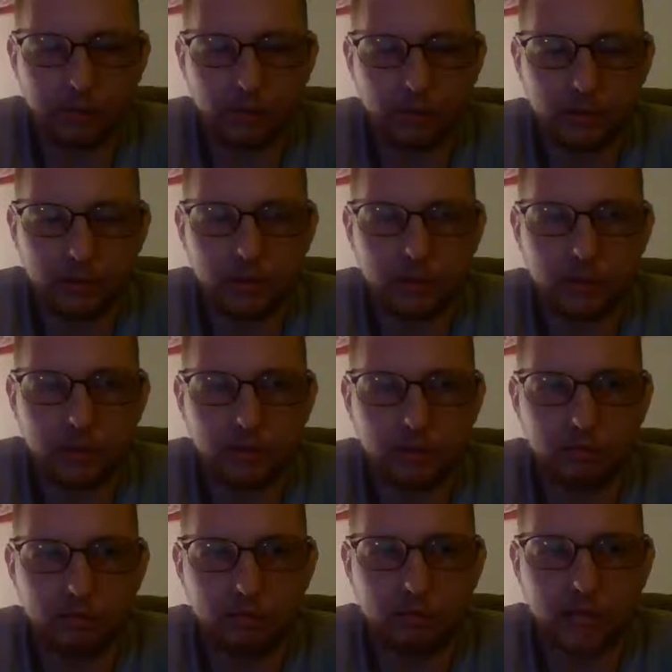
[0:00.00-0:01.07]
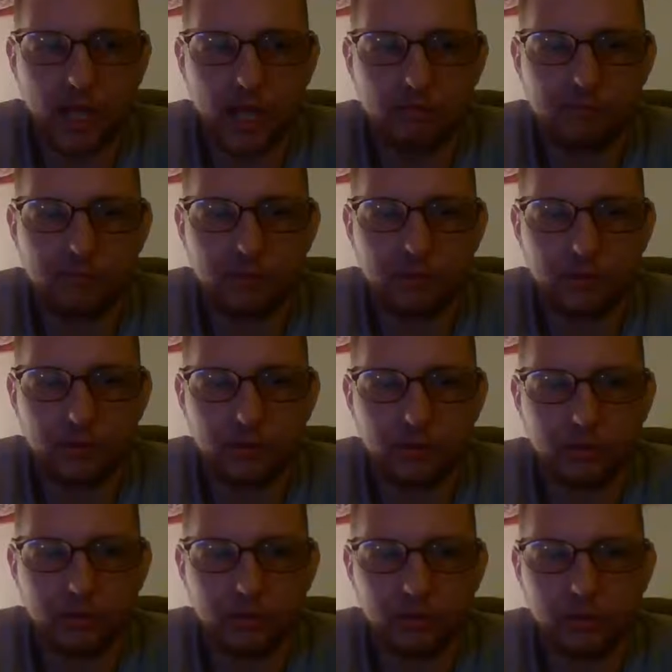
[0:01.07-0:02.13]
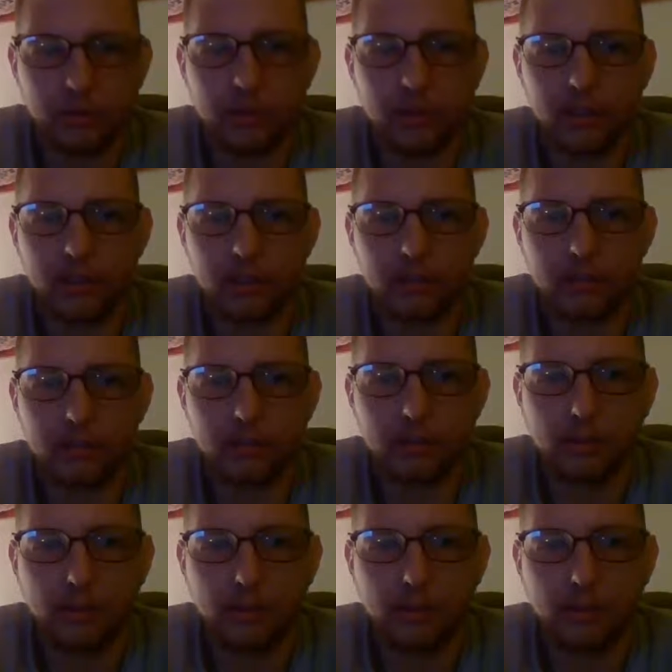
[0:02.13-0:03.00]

position of confidence, and